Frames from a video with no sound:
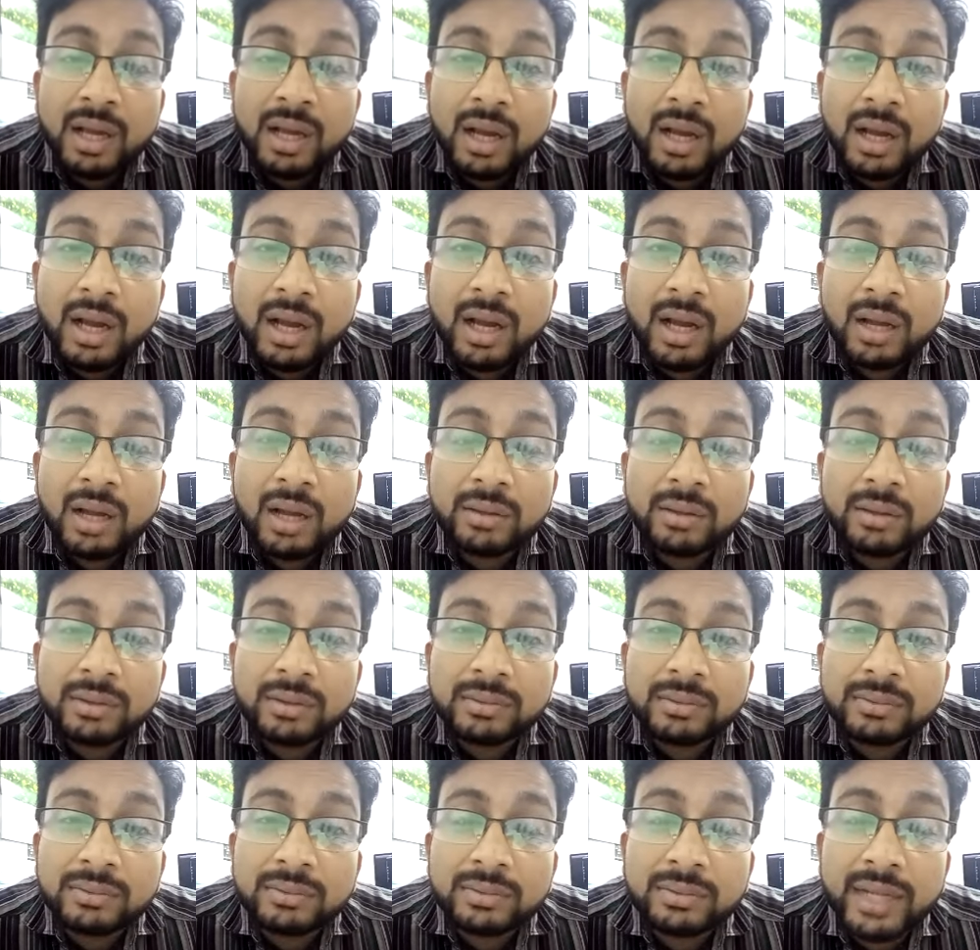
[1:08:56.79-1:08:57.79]
are
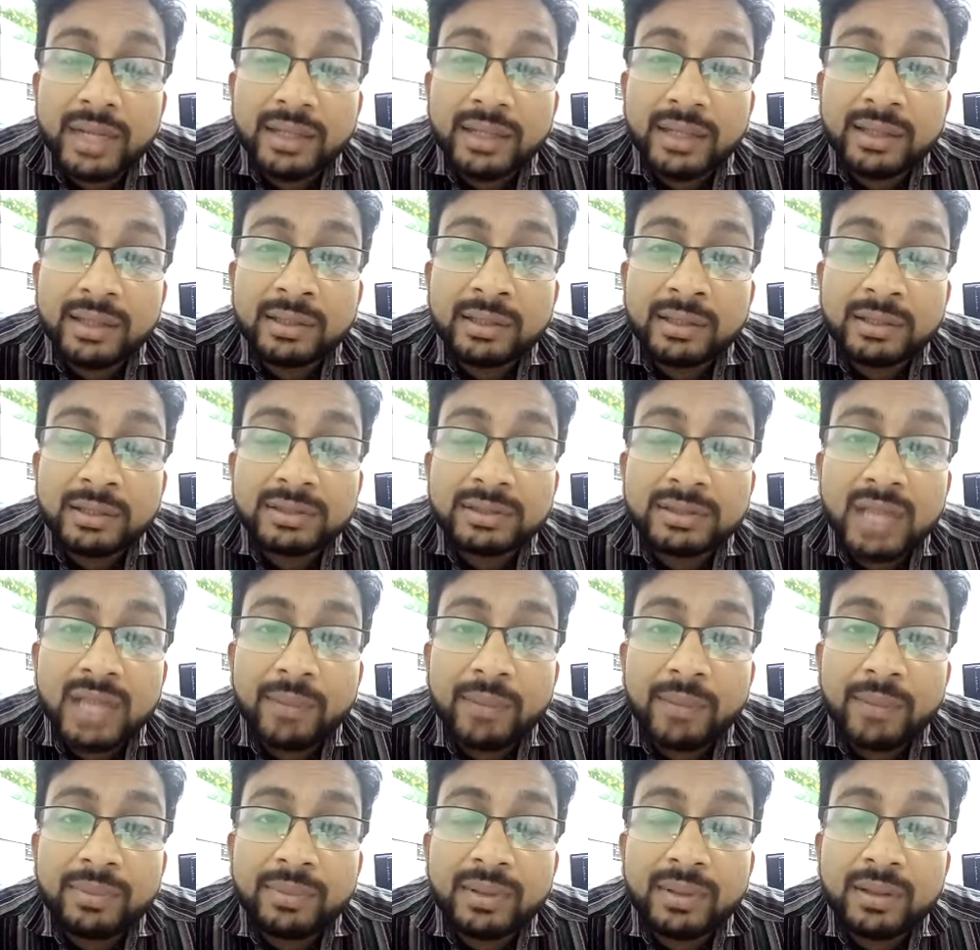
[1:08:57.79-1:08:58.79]
getting
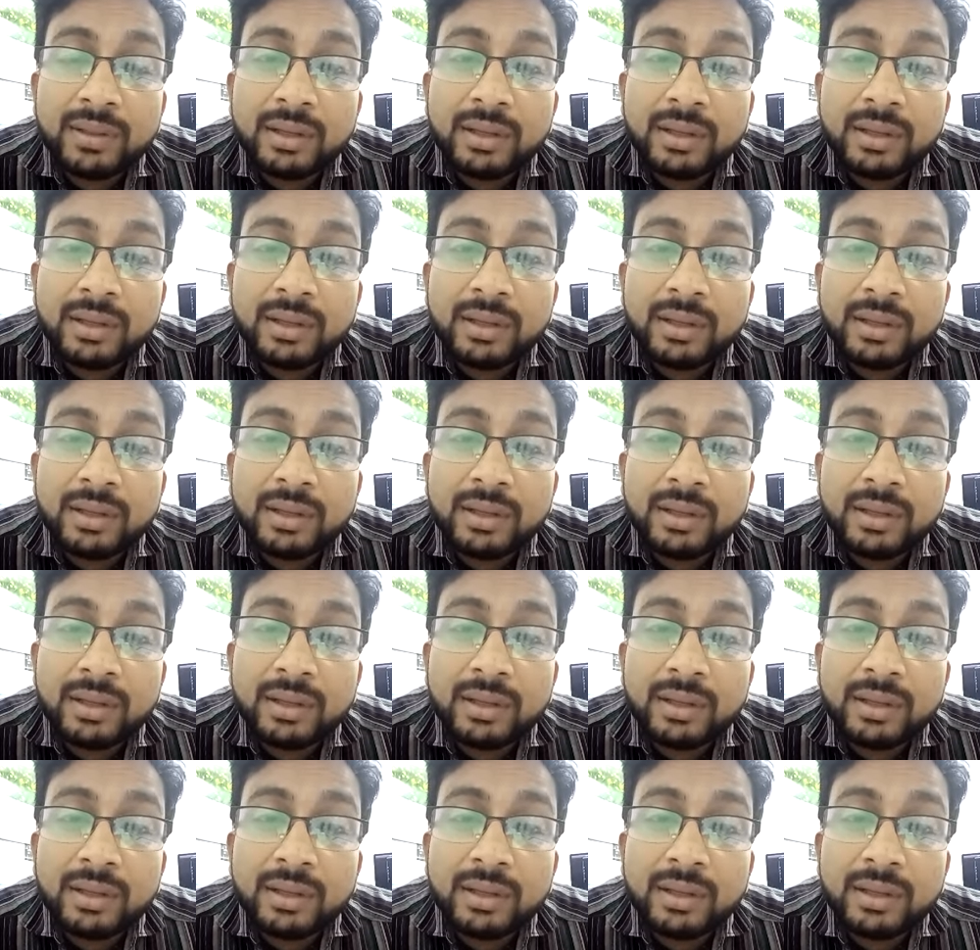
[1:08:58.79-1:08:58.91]
sub